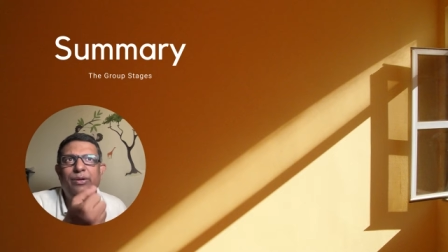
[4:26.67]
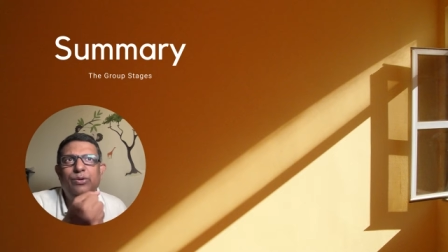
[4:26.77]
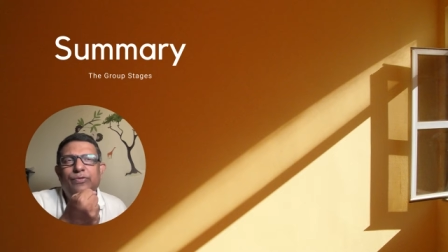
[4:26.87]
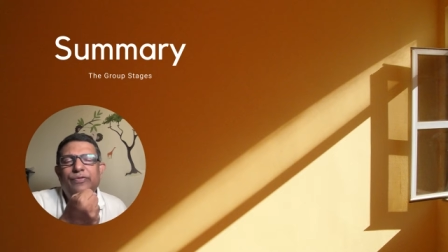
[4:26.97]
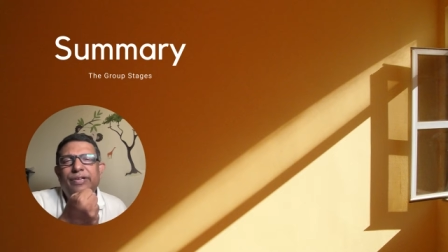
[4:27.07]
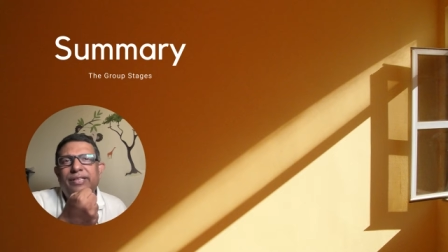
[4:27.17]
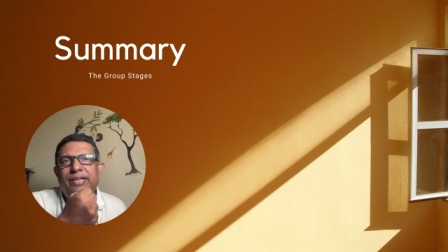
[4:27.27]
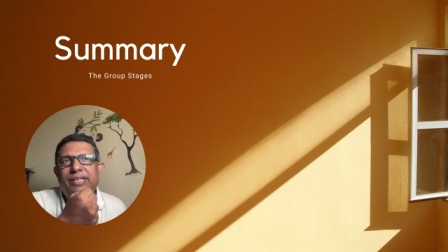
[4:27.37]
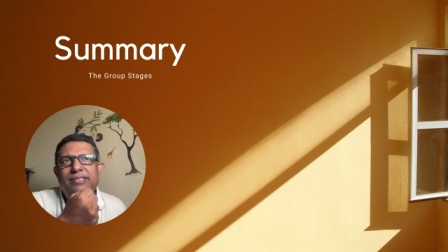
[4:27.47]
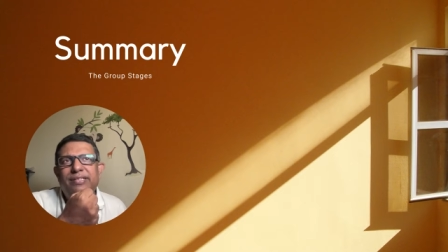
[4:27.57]
I do feel
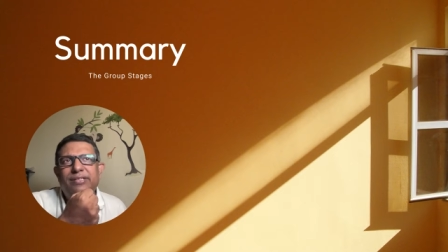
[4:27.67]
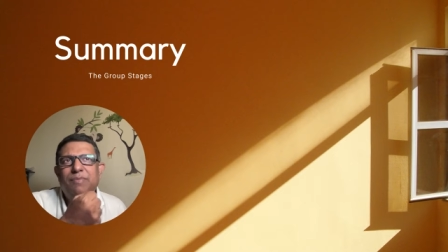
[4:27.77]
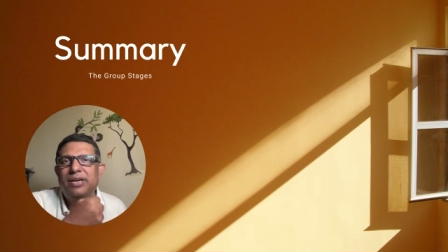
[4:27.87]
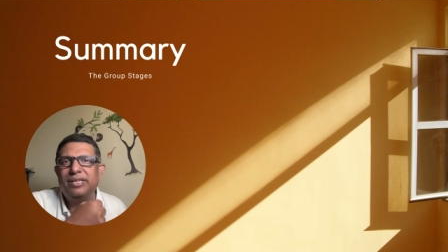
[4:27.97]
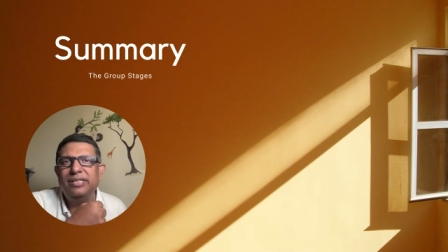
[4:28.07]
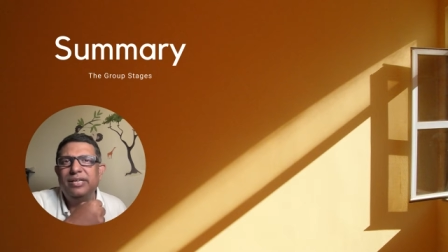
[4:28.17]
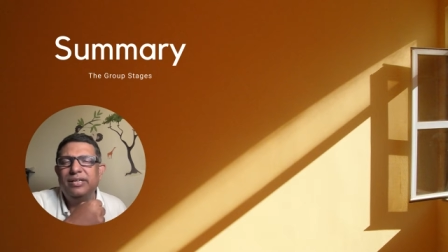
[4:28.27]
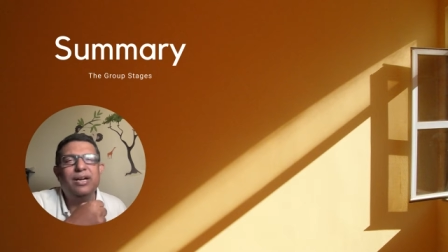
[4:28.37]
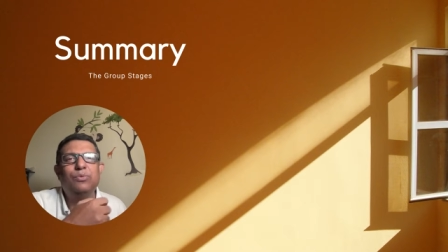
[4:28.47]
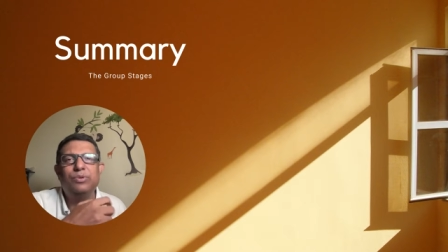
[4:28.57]
that in such marquee
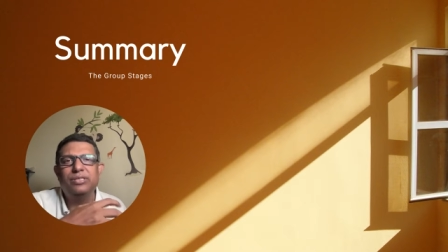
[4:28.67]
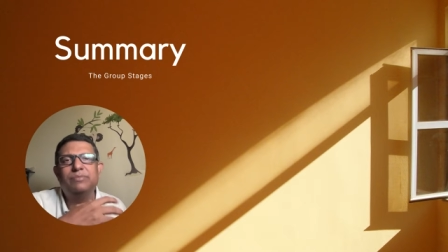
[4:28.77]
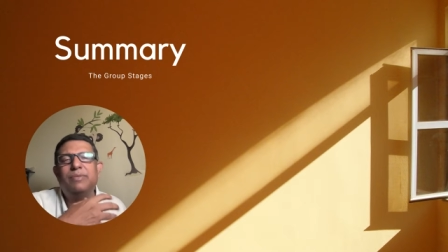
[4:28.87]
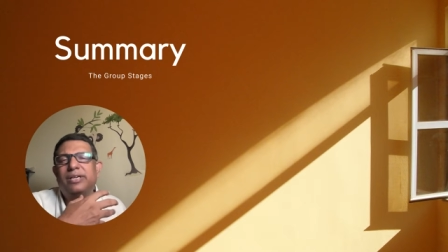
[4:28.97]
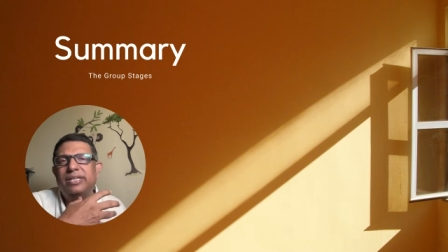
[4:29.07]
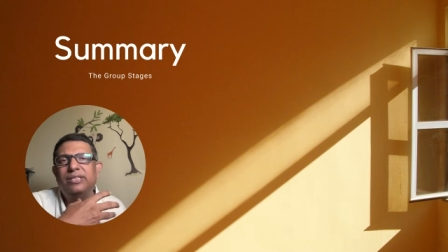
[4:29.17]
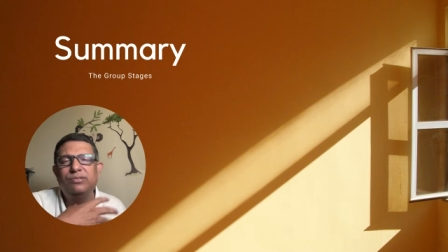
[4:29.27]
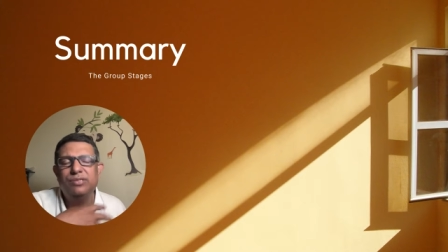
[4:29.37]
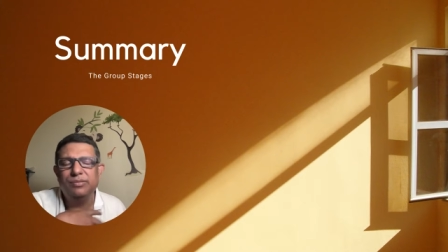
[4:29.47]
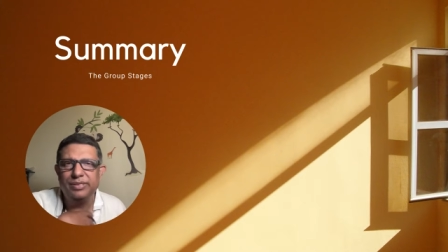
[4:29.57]
encounters, marquee
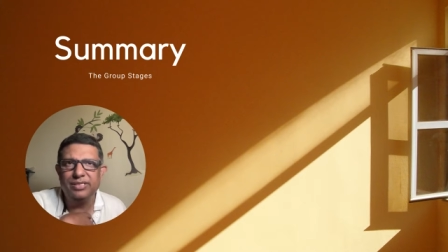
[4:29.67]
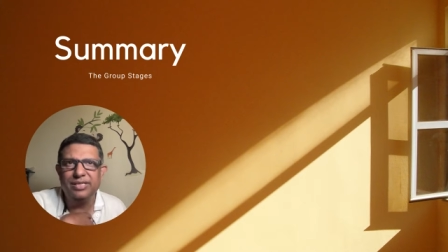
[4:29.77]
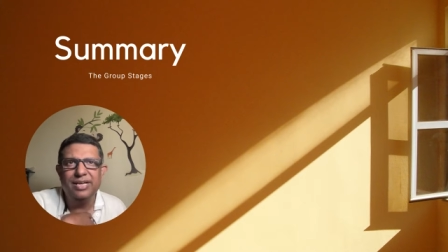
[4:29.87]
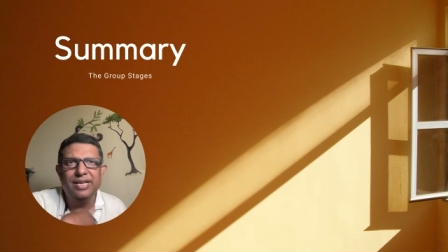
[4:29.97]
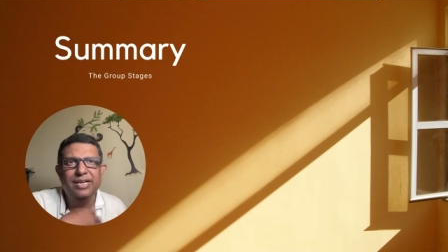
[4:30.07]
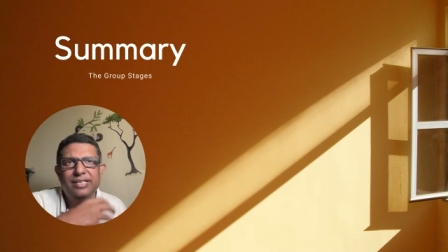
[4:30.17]
tournaments,